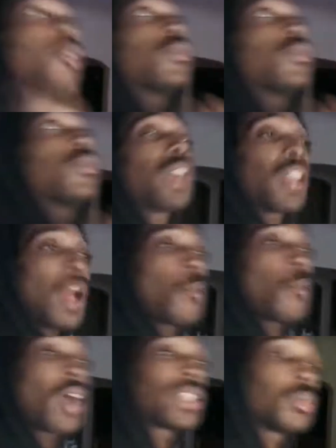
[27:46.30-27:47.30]
do that, I'm
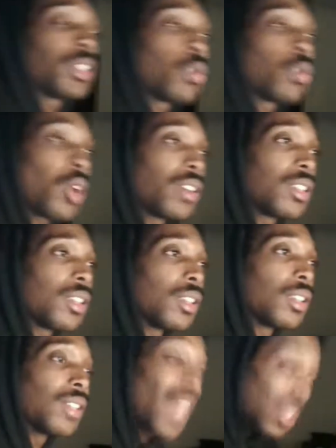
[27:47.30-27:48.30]
gonna have to put the work
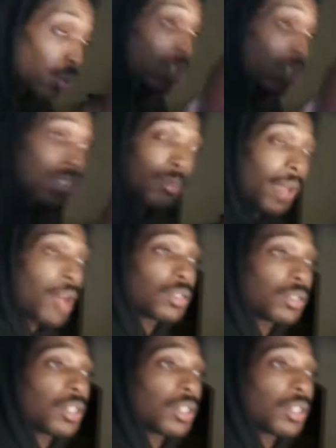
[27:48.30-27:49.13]
in. That's what it's about, though.